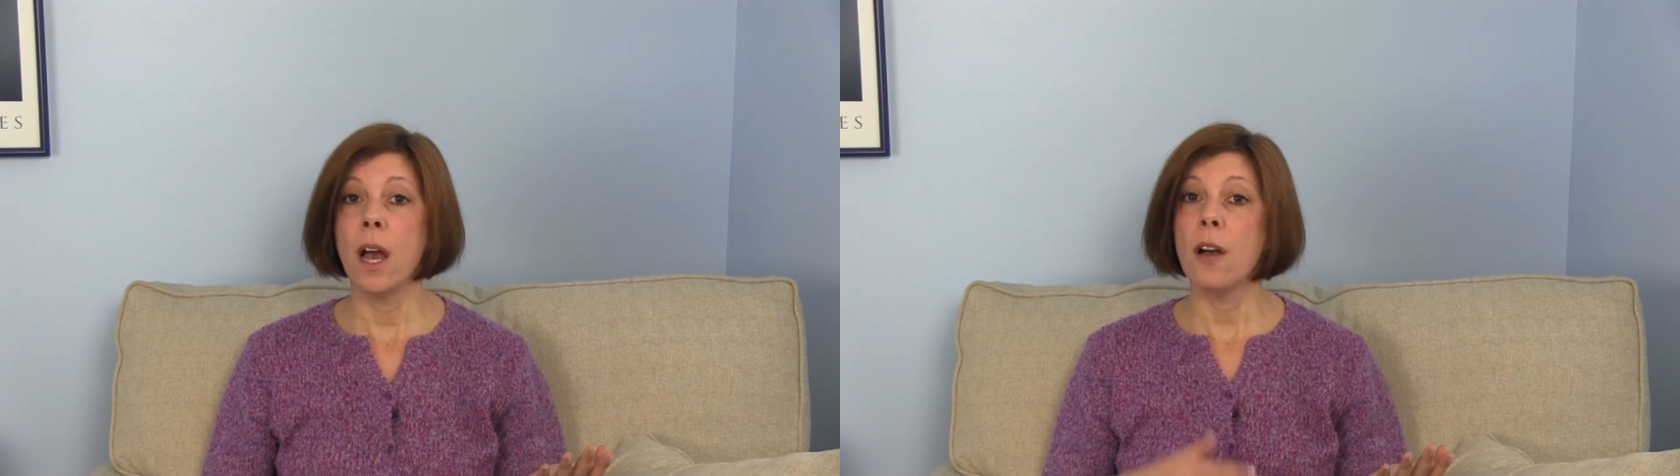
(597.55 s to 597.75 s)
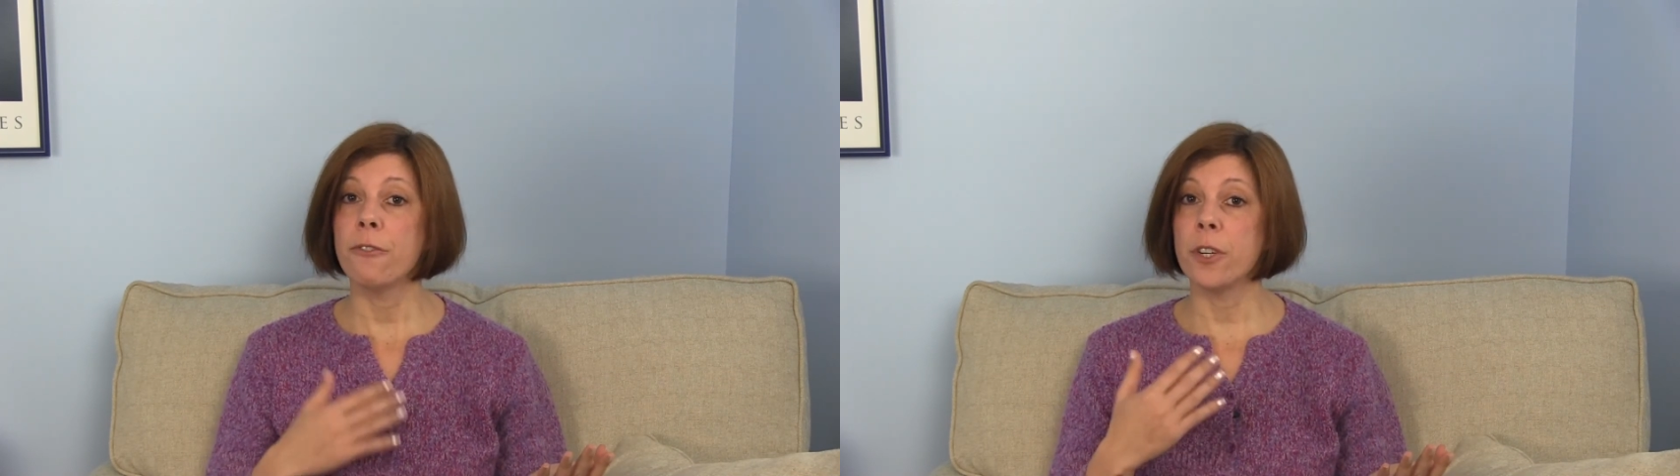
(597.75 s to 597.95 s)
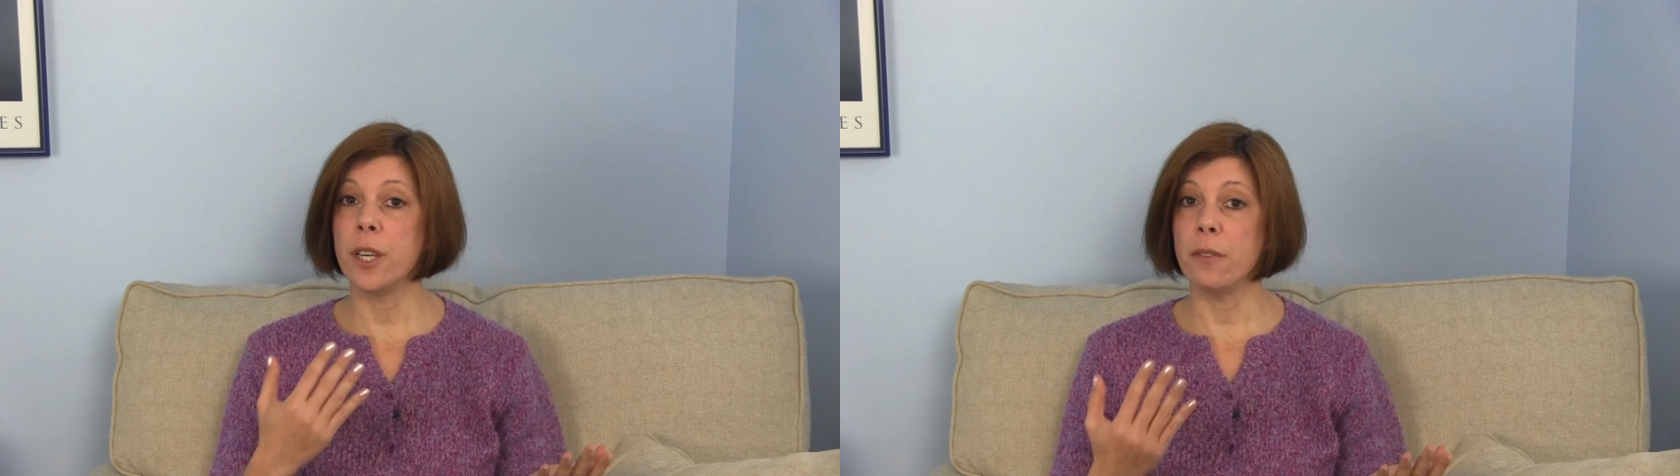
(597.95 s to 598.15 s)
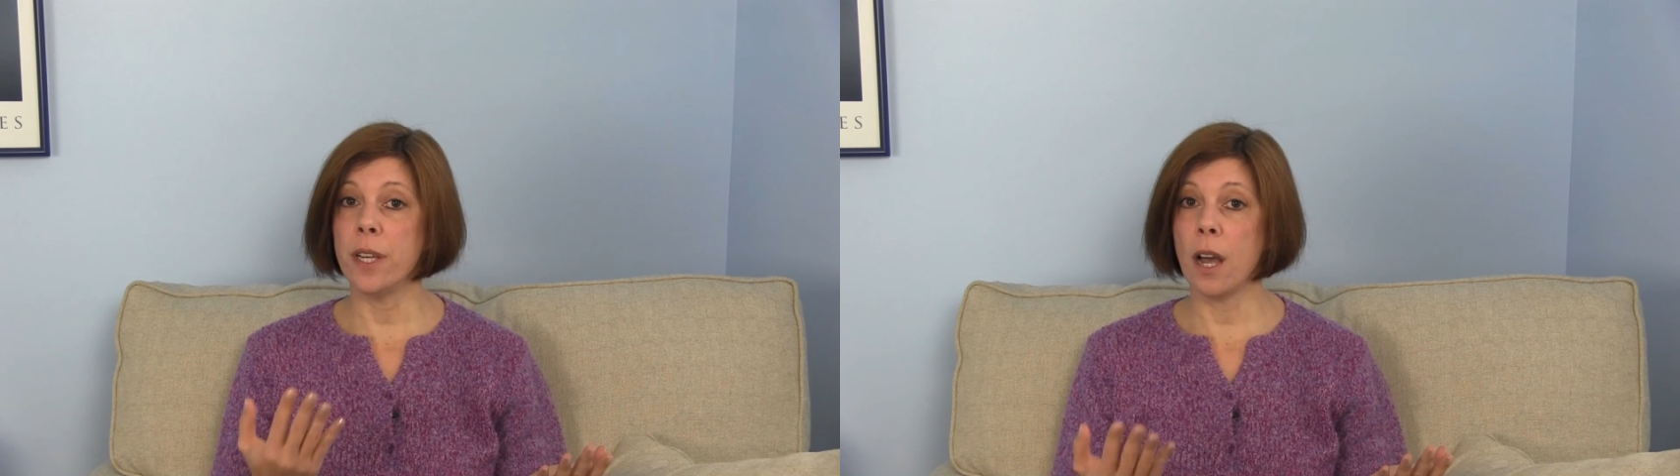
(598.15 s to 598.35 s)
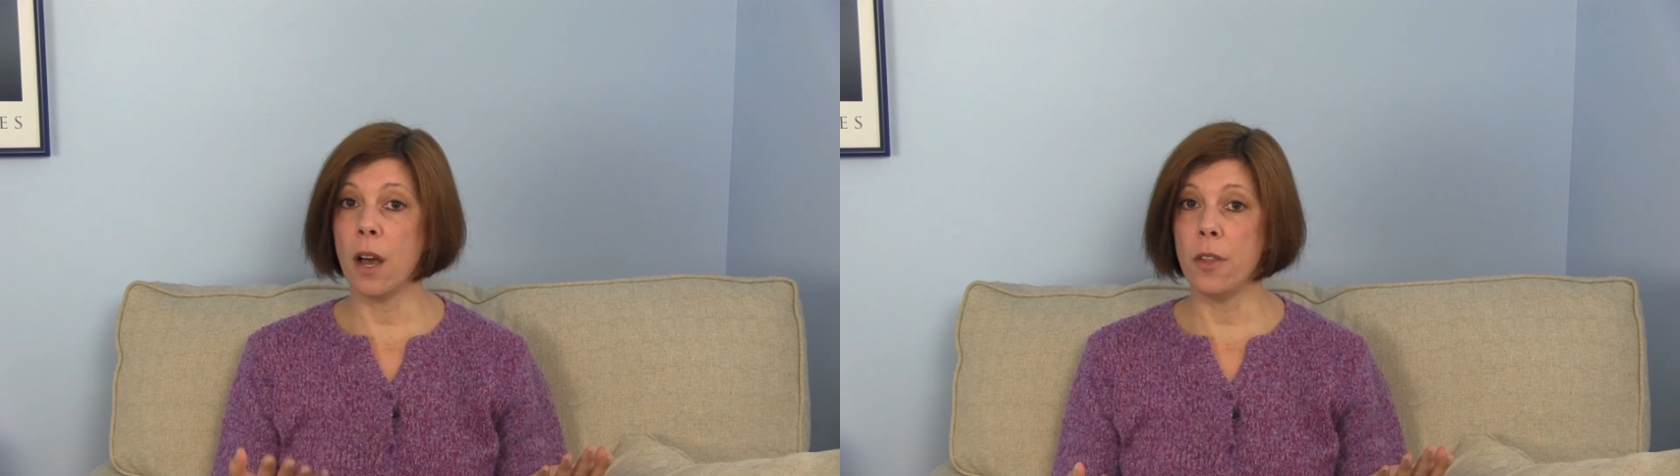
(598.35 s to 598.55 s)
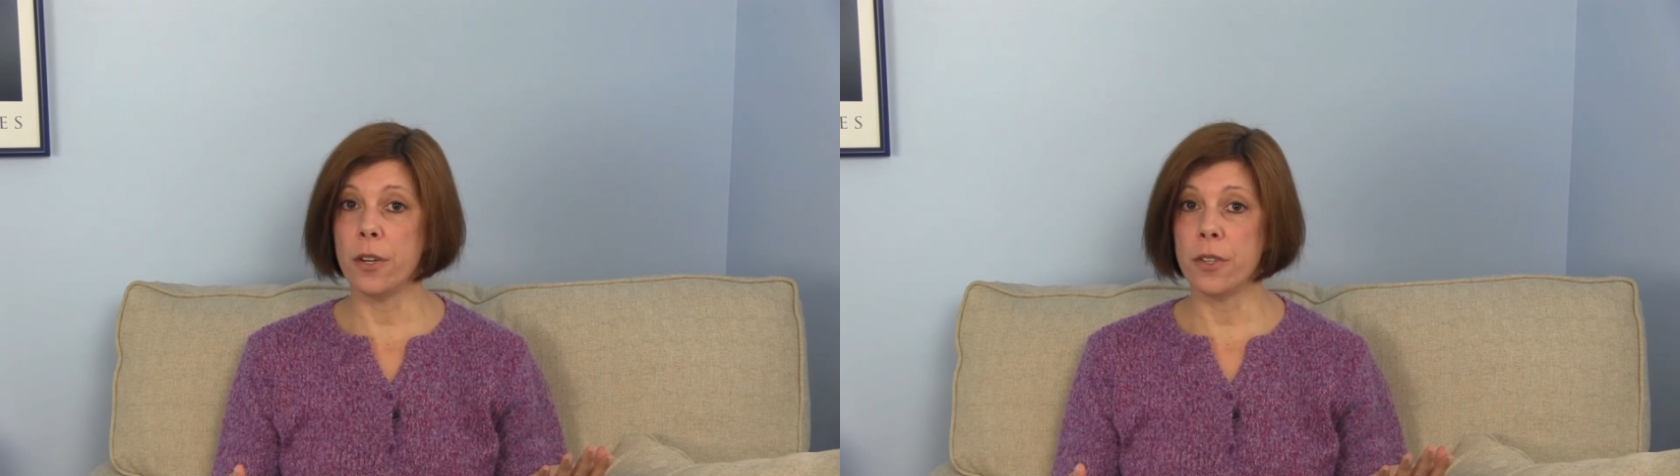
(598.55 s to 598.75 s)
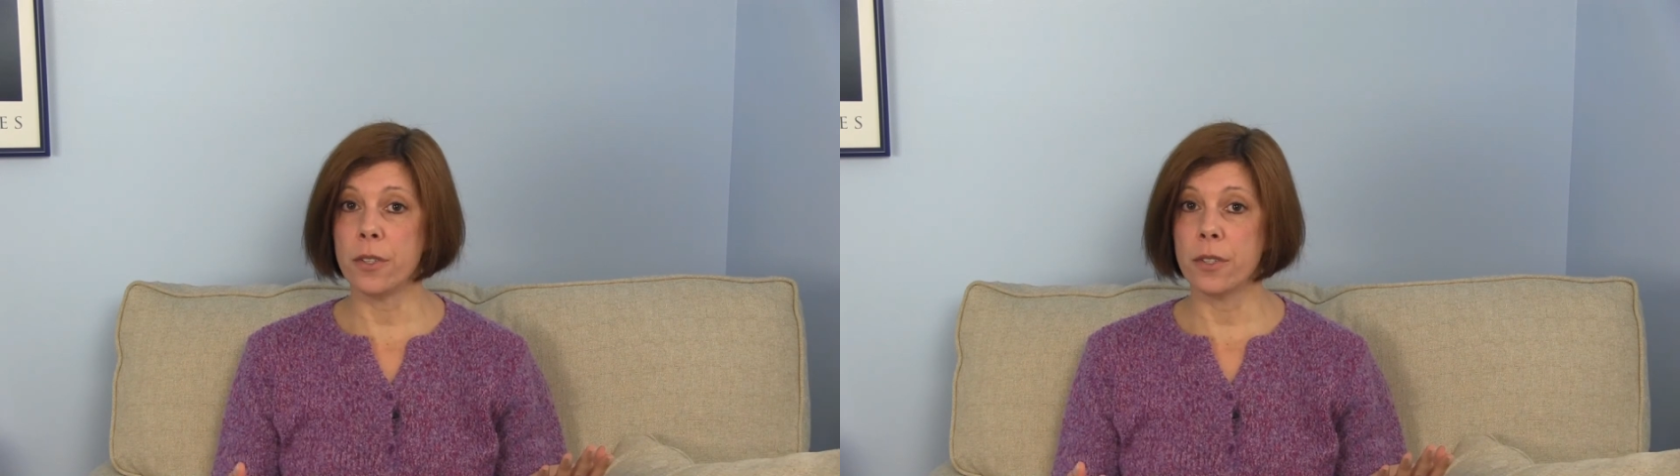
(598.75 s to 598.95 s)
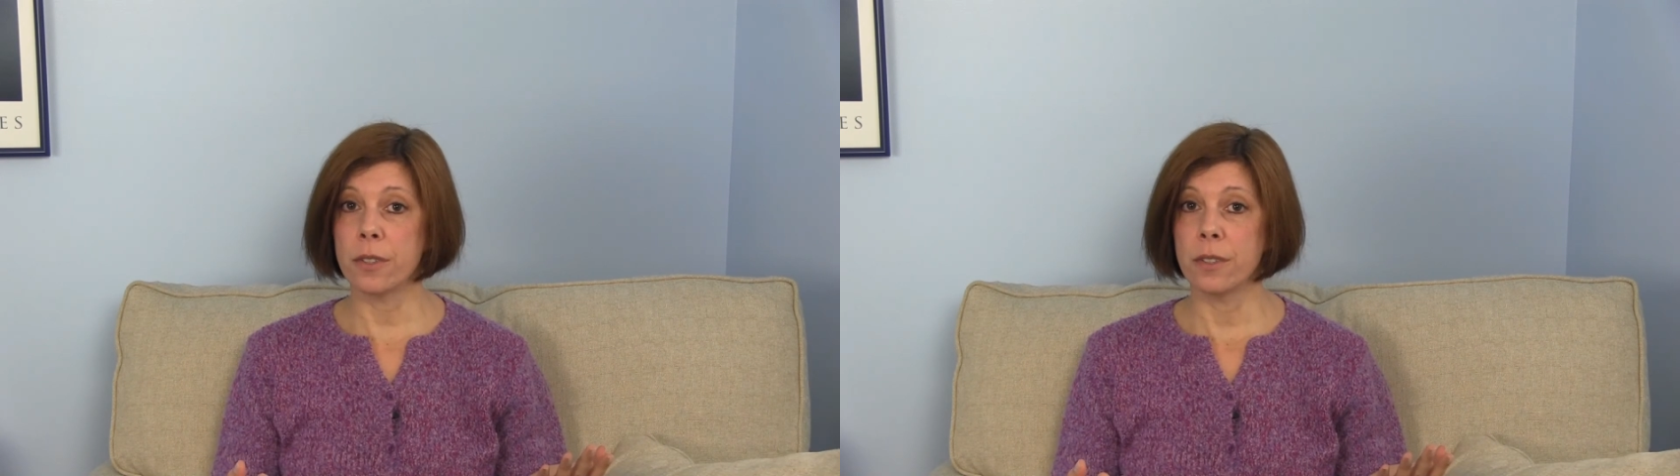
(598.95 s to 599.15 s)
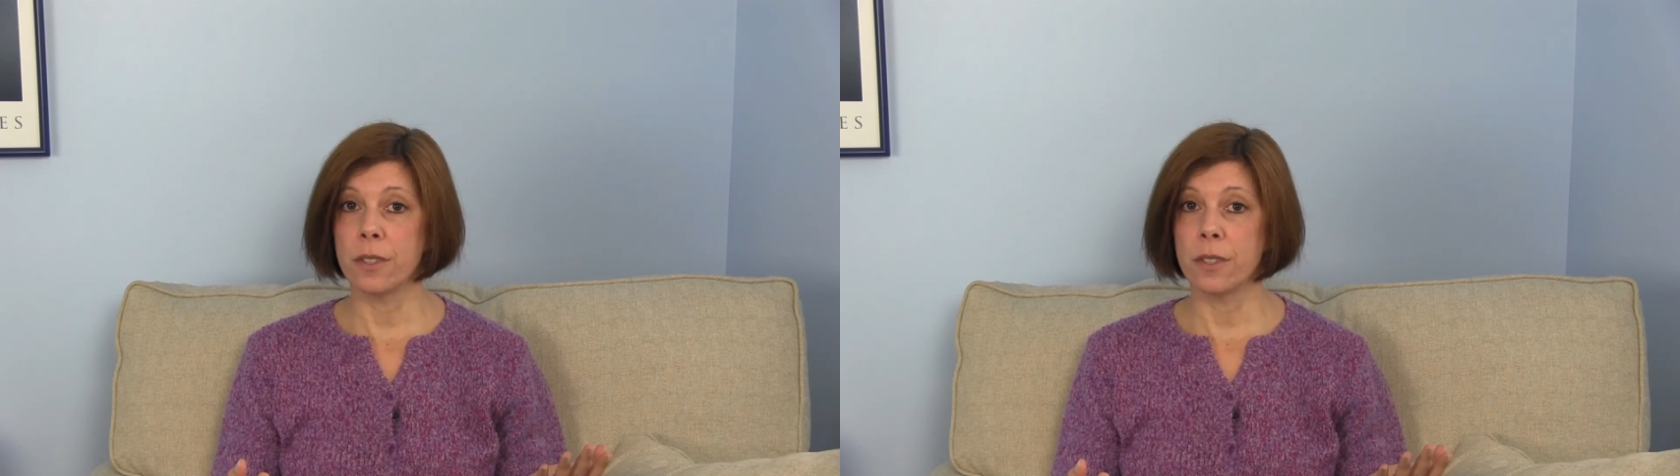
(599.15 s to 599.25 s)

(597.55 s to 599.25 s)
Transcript: forgiving others,